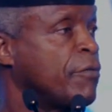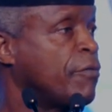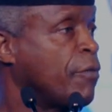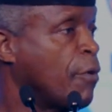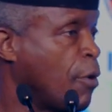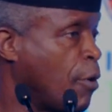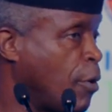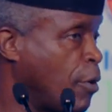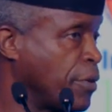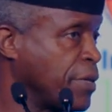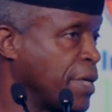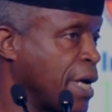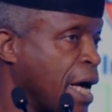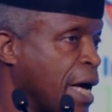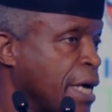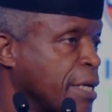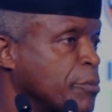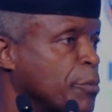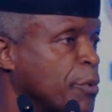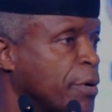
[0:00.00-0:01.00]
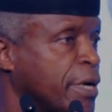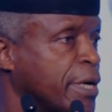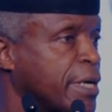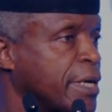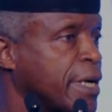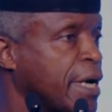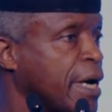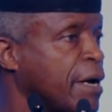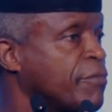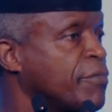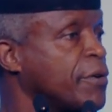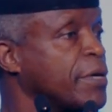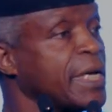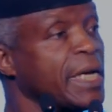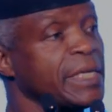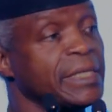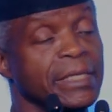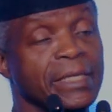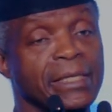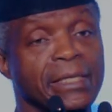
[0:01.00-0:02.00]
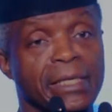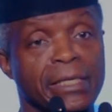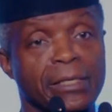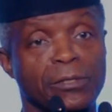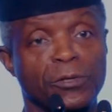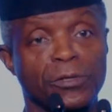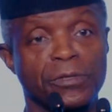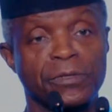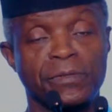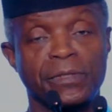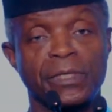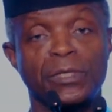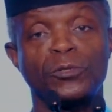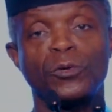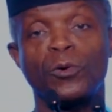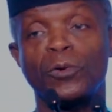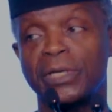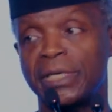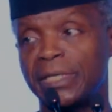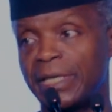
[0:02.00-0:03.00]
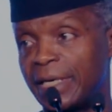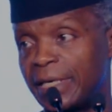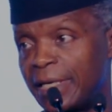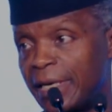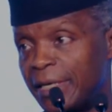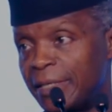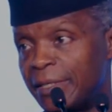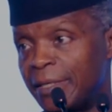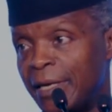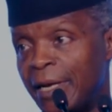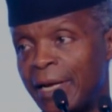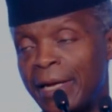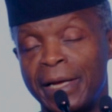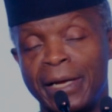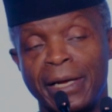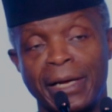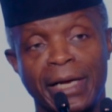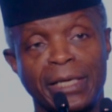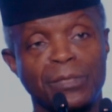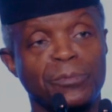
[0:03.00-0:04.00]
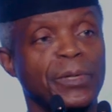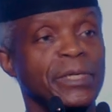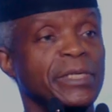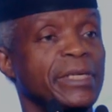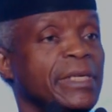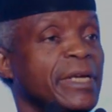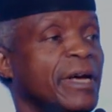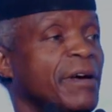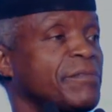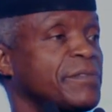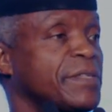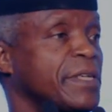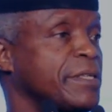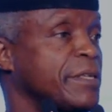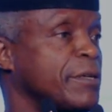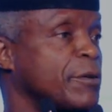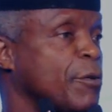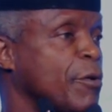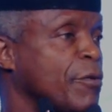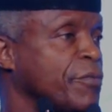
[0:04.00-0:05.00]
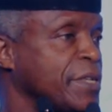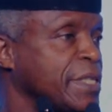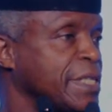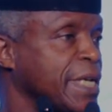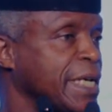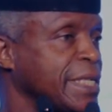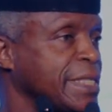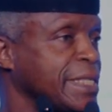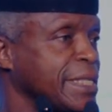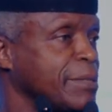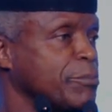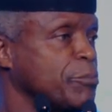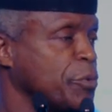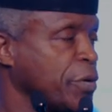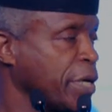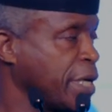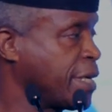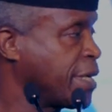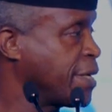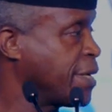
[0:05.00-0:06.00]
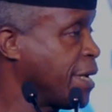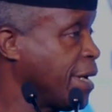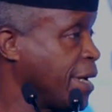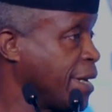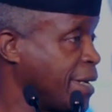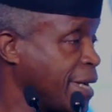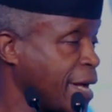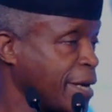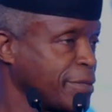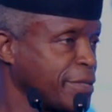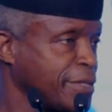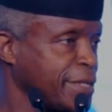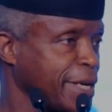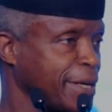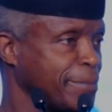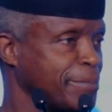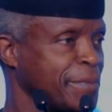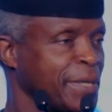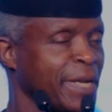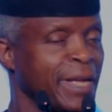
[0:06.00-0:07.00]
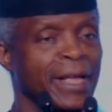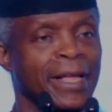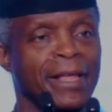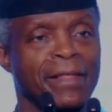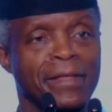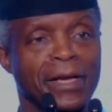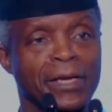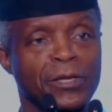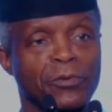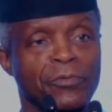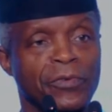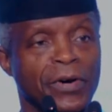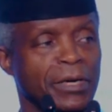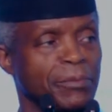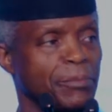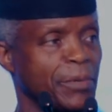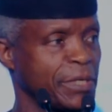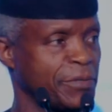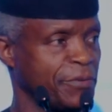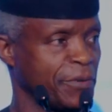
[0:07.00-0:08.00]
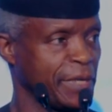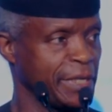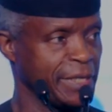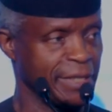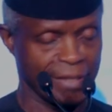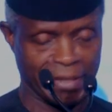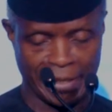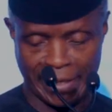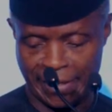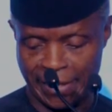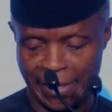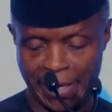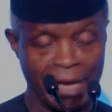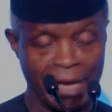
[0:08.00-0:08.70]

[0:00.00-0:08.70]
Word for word: for all the hard work and for getting the industry talking again, especially after the COVID 19 break uh, last year. Thank you very much for listening.